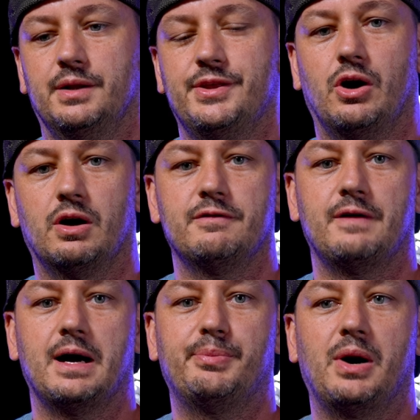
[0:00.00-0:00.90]
The
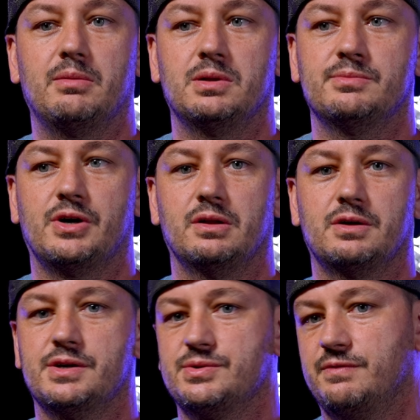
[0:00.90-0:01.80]
RFI problems, all the
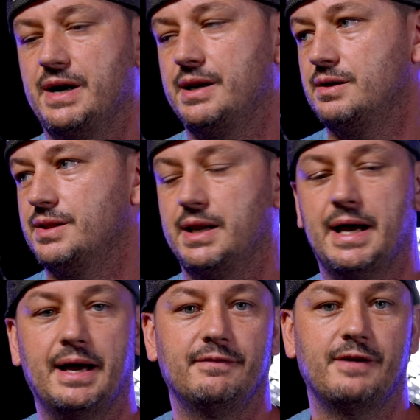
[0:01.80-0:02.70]
cars that we've had here that
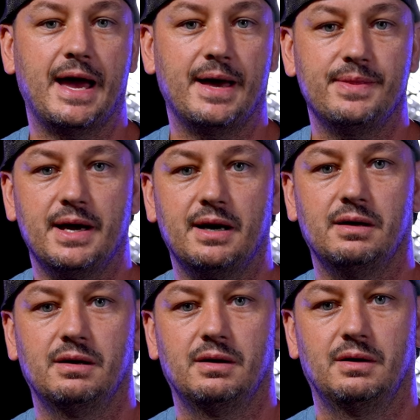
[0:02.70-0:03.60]
have had
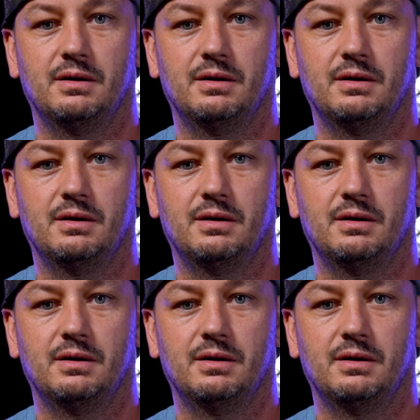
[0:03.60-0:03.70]
that,